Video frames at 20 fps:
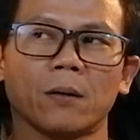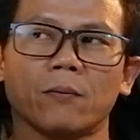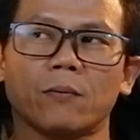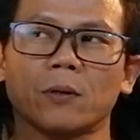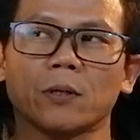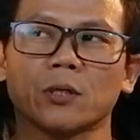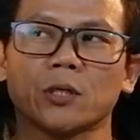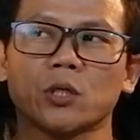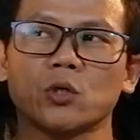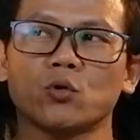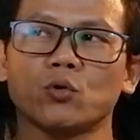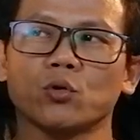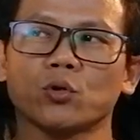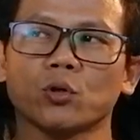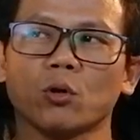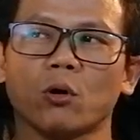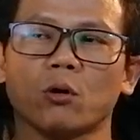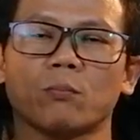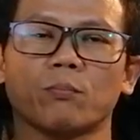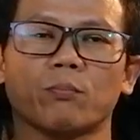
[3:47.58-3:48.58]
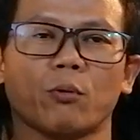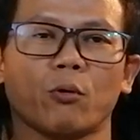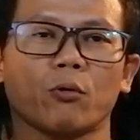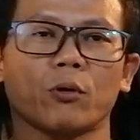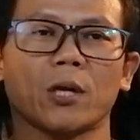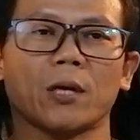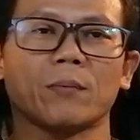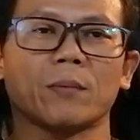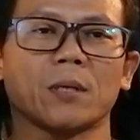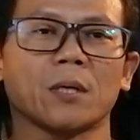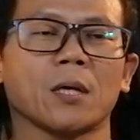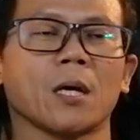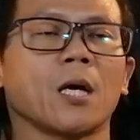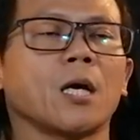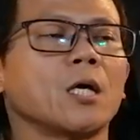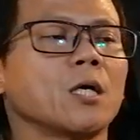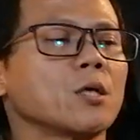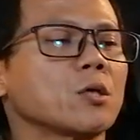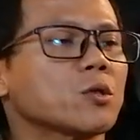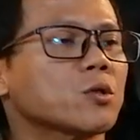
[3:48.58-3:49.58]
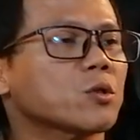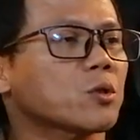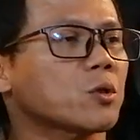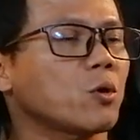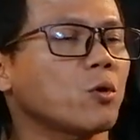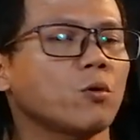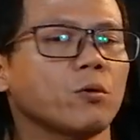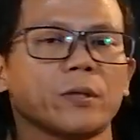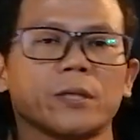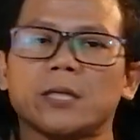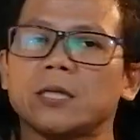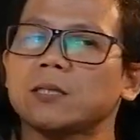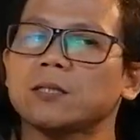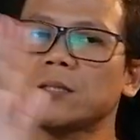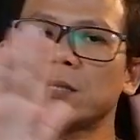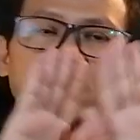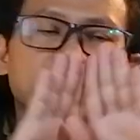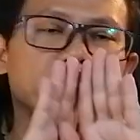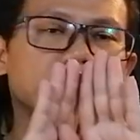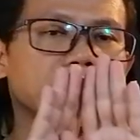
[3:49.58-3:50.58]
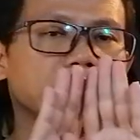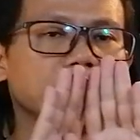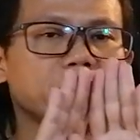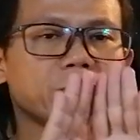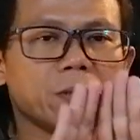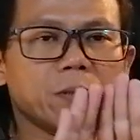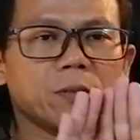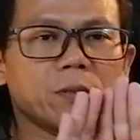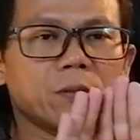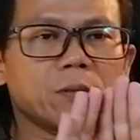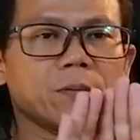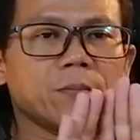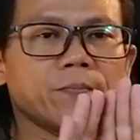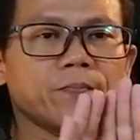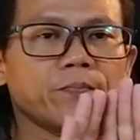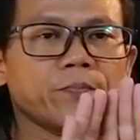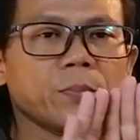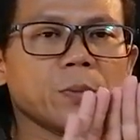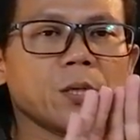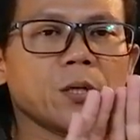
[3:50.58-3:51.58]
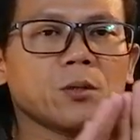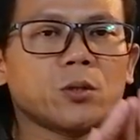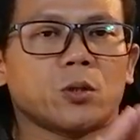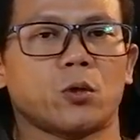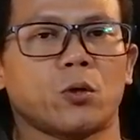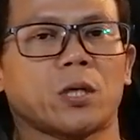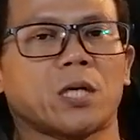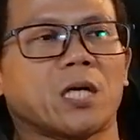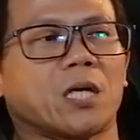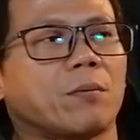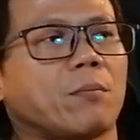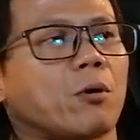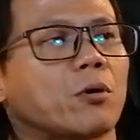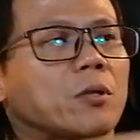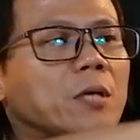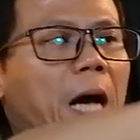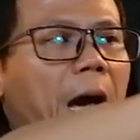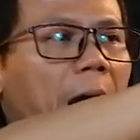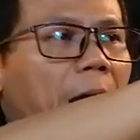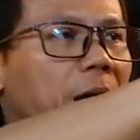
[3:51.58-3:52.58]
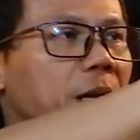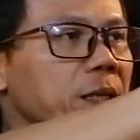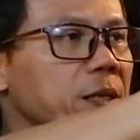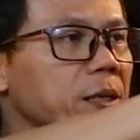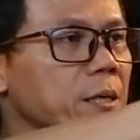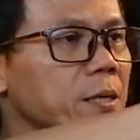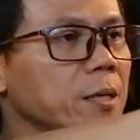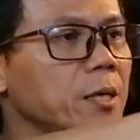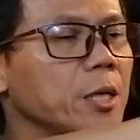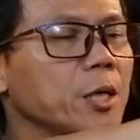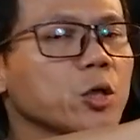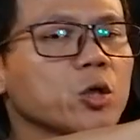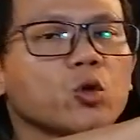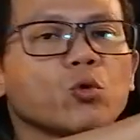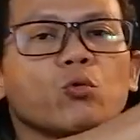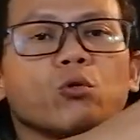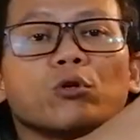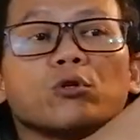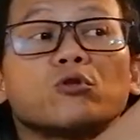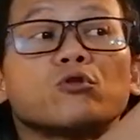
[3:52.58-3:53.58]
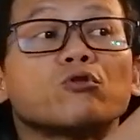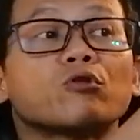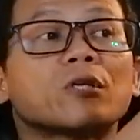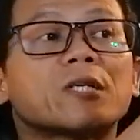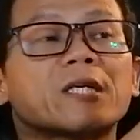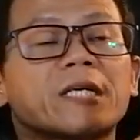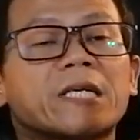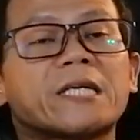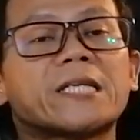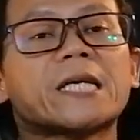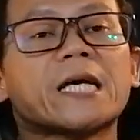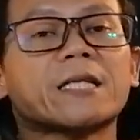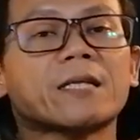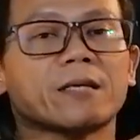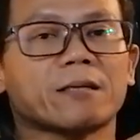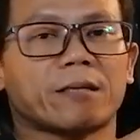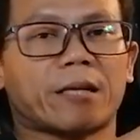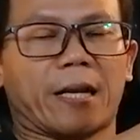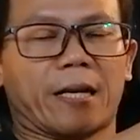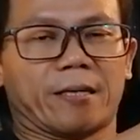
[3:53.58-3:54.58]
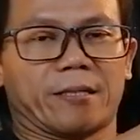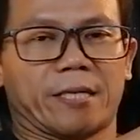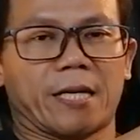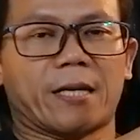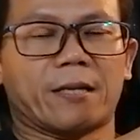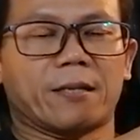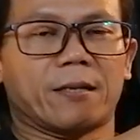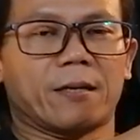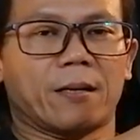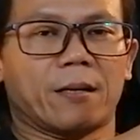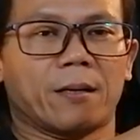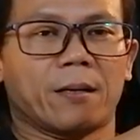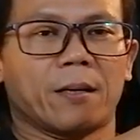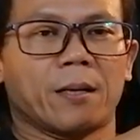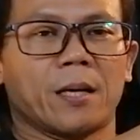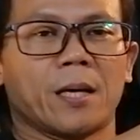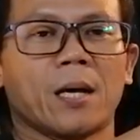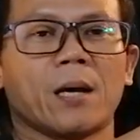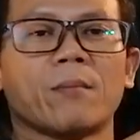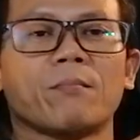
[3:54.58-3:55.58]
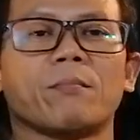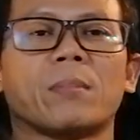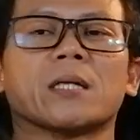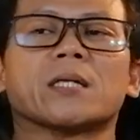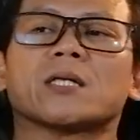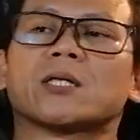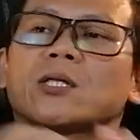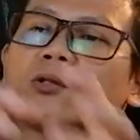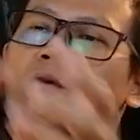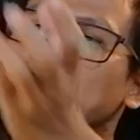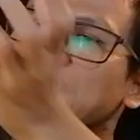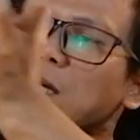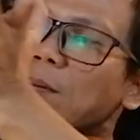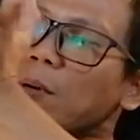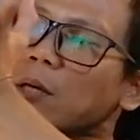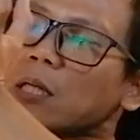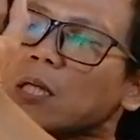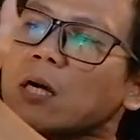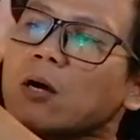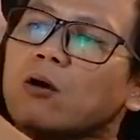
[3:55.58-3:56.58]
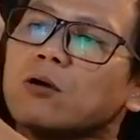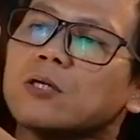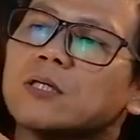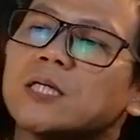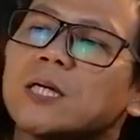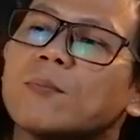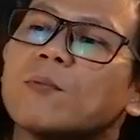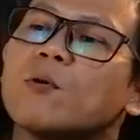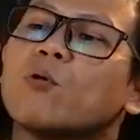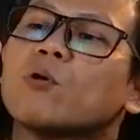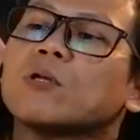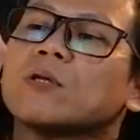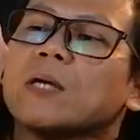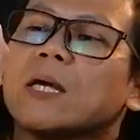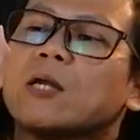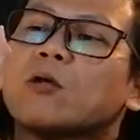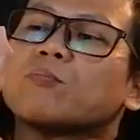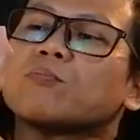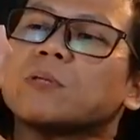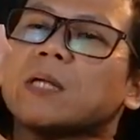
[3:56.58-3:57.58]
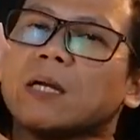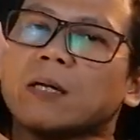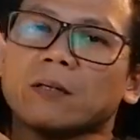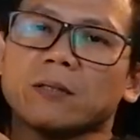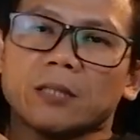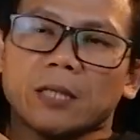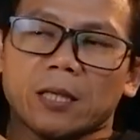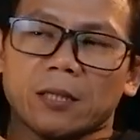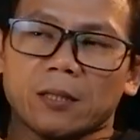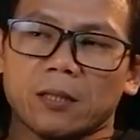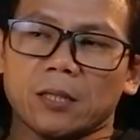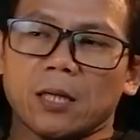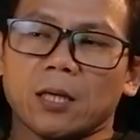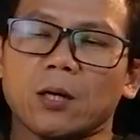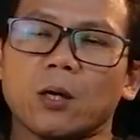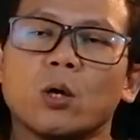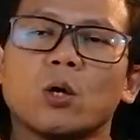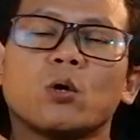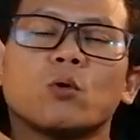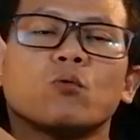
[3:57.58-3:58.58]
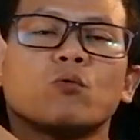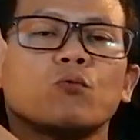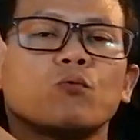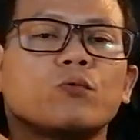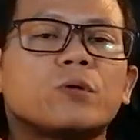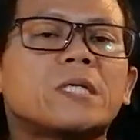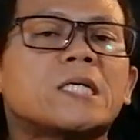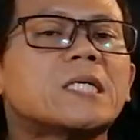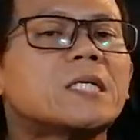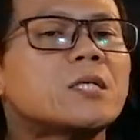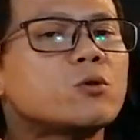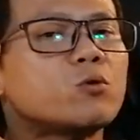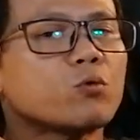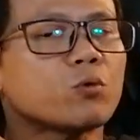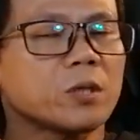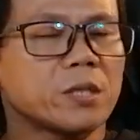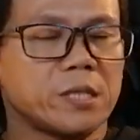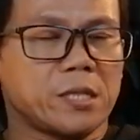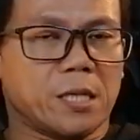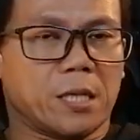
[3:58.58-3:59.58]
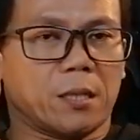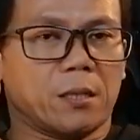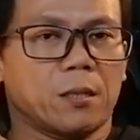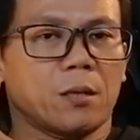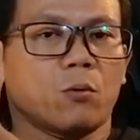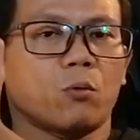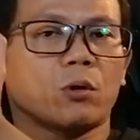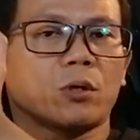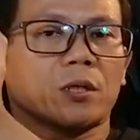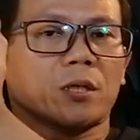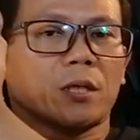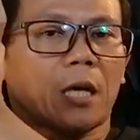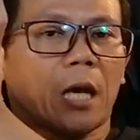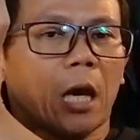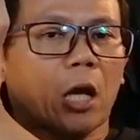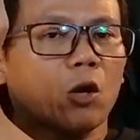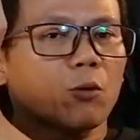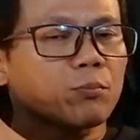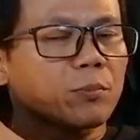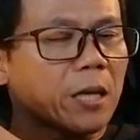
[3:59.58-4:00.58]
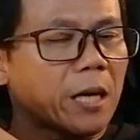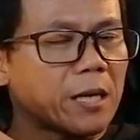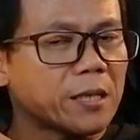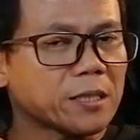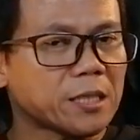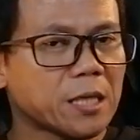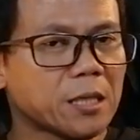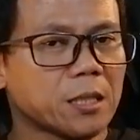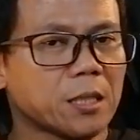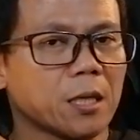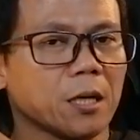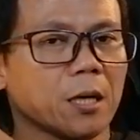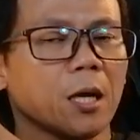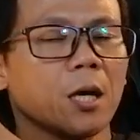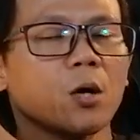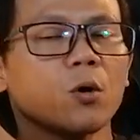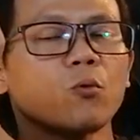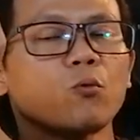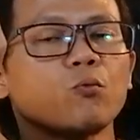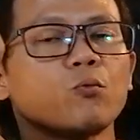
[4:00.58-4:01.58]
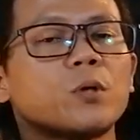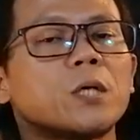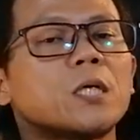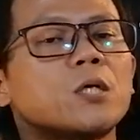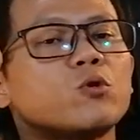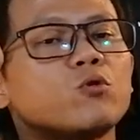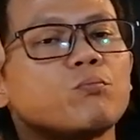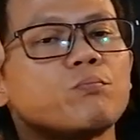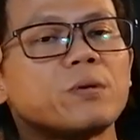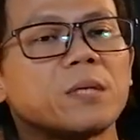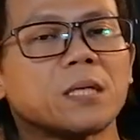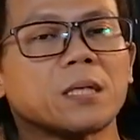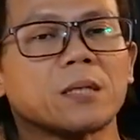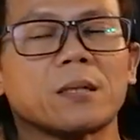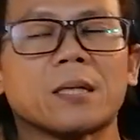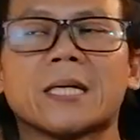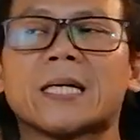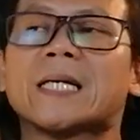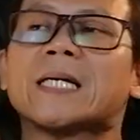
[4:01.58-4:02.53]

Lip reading: focus on programming. So it's different. Talking about the idea, you want to create a training center. But talking about the concept, what kind of training center will you create? What kind of training center will you build?